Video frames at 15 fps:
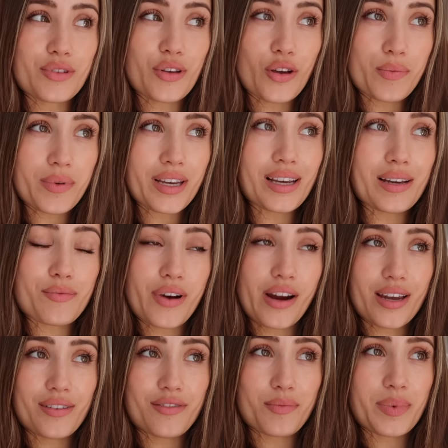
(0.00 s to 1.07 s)
just hoping and
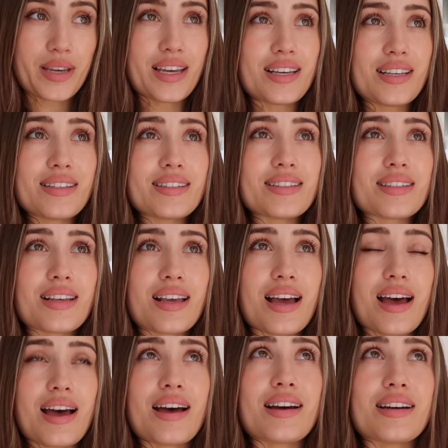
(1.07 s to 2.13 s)
praying for peace,
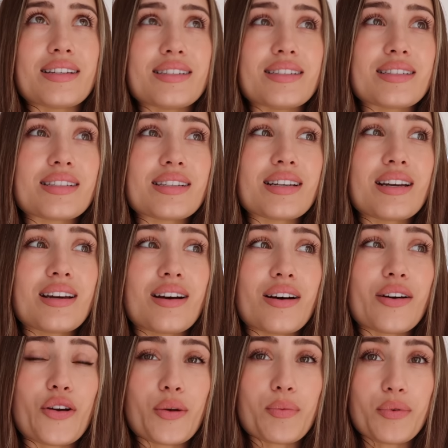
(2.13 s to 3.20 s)
and
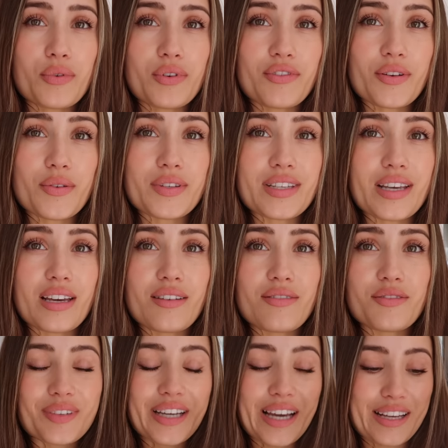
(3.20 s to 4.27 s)
I hope all of you are safe.
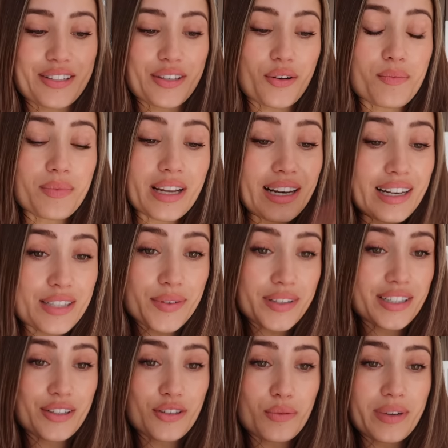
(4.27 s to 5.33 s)
Okay, so completely
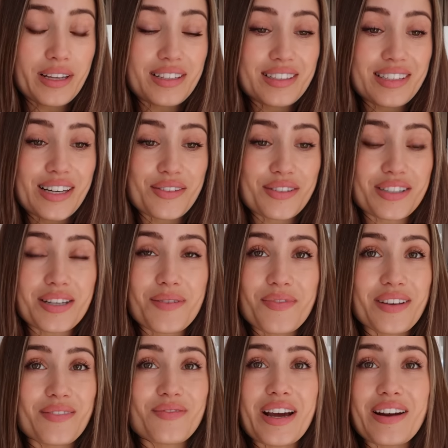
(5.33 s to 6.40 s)
switching topics now, so
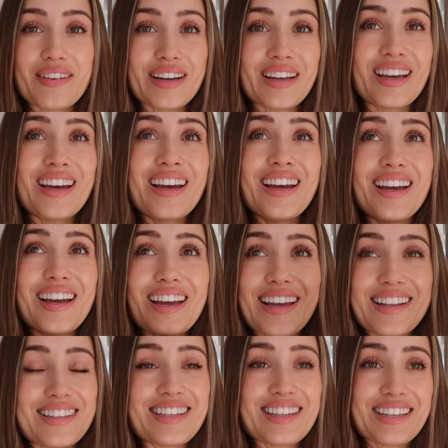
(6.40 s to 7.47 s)
something very
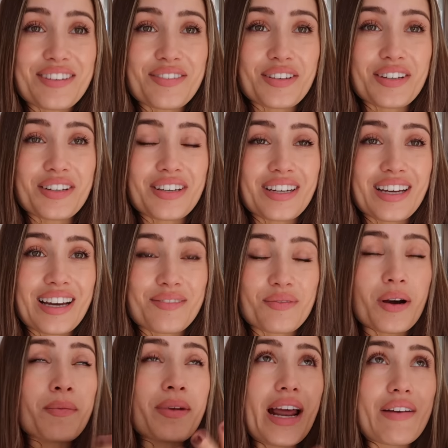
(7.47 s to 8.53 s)
insignificant, and
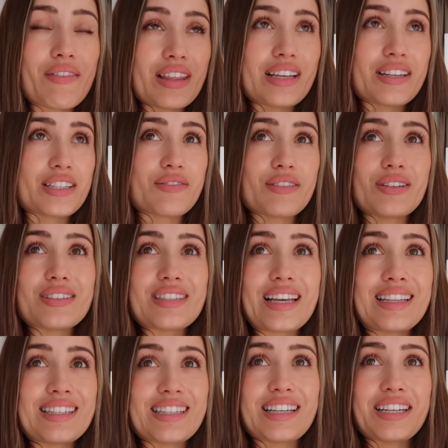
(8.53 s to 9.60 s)
I mean everything just feels
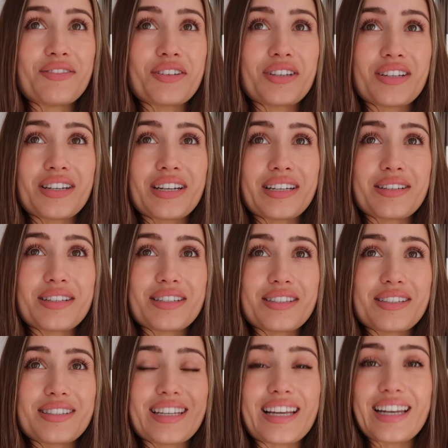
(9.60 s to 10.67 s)
insignificant and
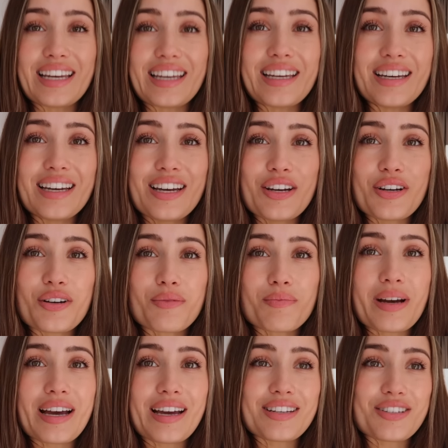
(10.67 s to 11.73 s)
silly
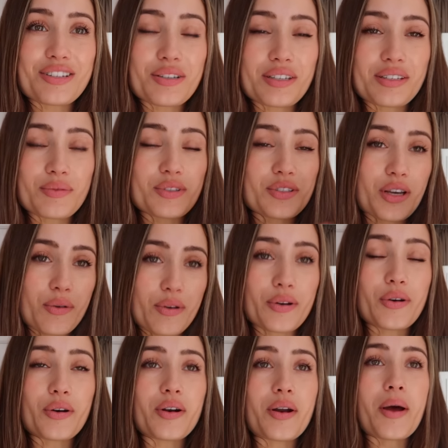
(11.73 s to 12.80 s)
compared to what's going
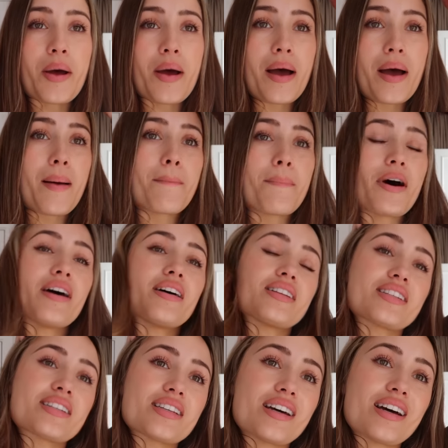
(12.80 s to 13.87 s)
on,
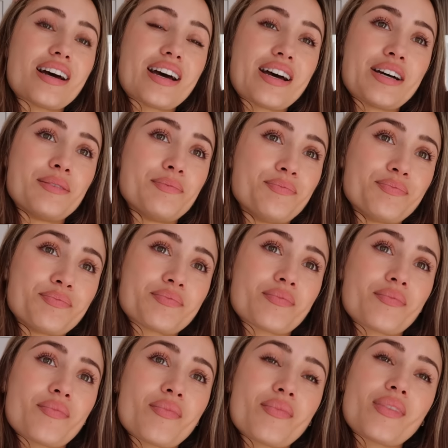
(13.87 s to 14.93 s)
but
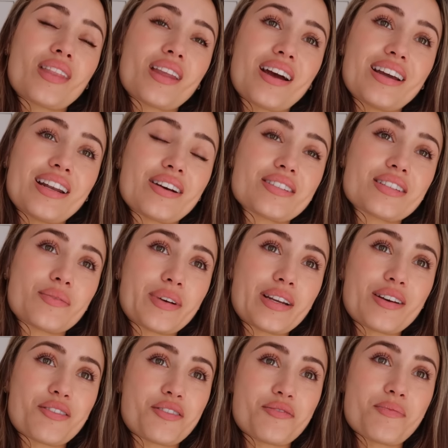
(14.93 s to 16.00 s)
I announced the
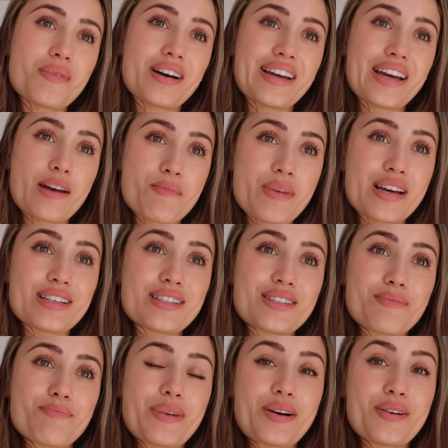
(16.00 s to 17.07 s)
winner of my Hermes
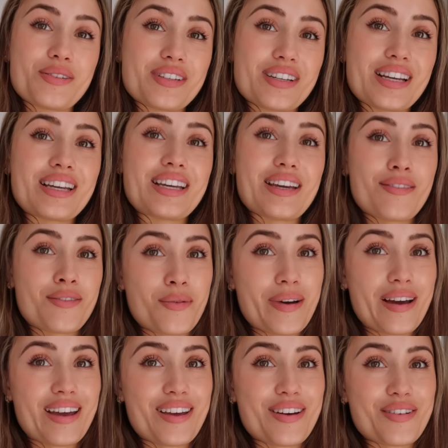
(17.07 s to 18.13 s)
belt
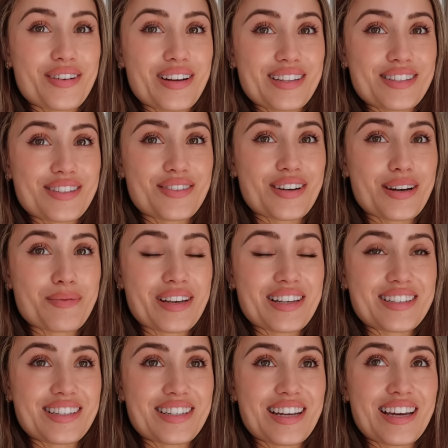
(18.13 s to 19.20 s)
giveaway on Instagram
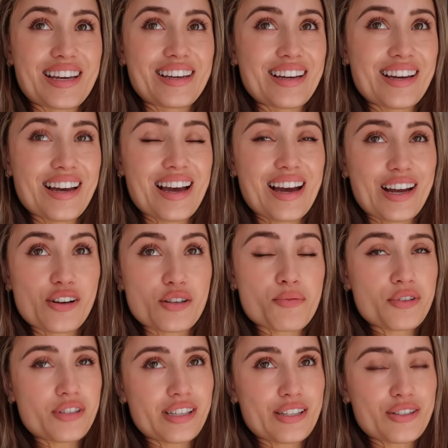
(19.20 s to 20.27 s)
yesterday, and I was
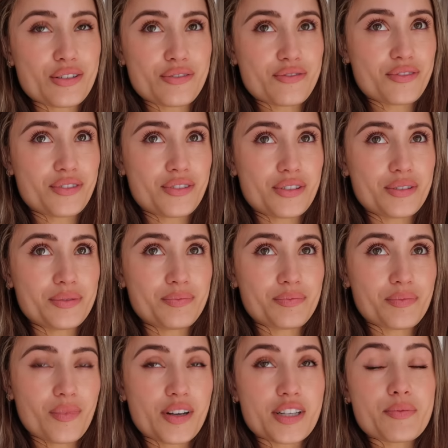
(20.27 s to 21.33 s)
putting this off for,
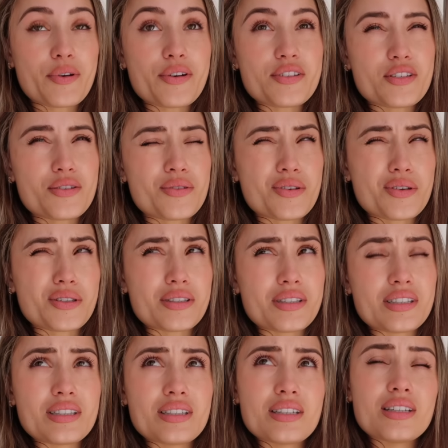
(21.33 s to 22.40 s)
I was supposed to do it
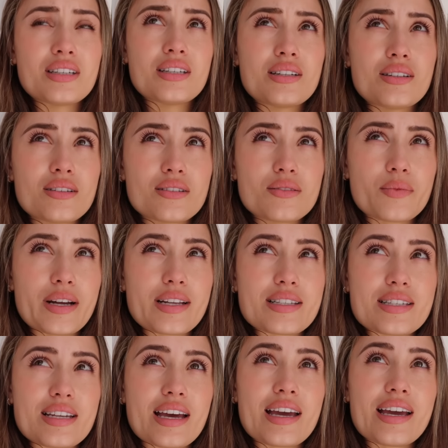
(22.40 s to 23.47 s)
on
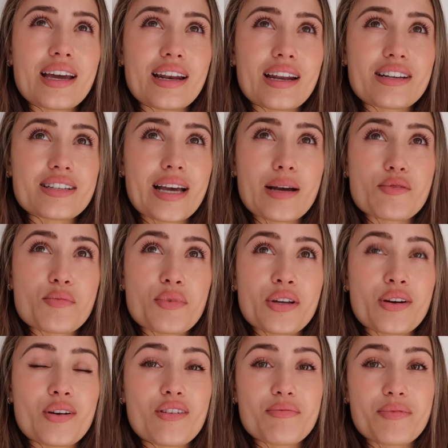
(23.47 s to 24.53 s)
Wednesday, and I just kept on
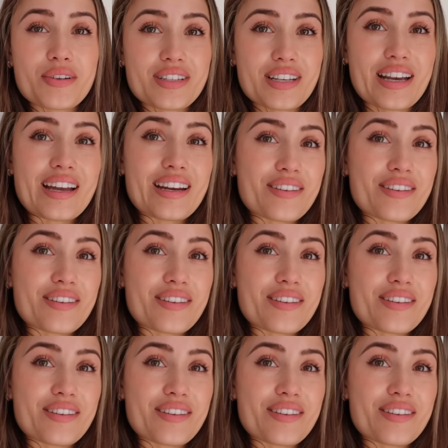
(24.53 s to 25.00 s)
putting it off because again